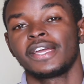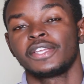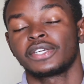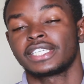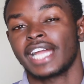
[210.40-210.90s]

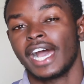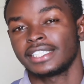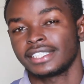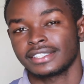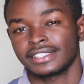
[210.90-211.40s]
you're an
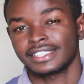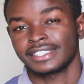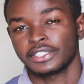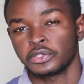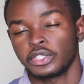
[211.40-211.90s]
adult.
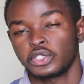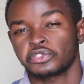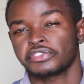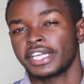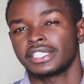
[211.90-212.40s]
You need to
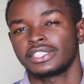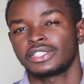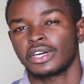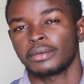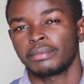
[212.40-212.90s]
find a
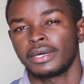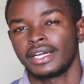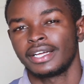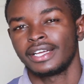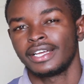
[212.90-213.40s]
job.
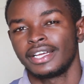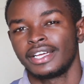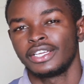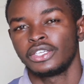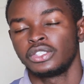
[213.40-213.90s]

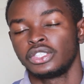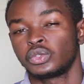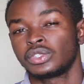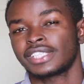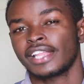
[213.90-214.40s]
You need
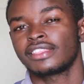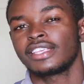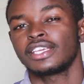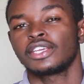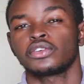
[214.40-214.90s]
to start
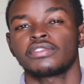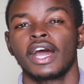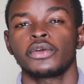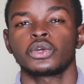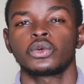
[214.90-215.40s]
thinking of
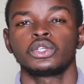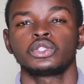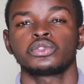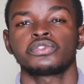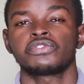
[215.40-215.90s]
how you're going
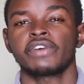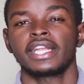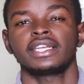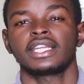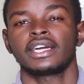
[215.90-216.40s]
to
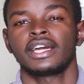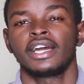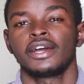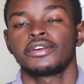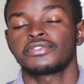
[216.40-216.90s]
fend
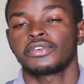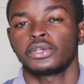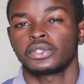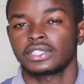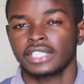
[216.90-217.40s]
for
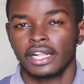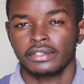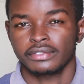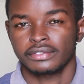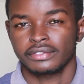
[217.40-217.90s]
yourself.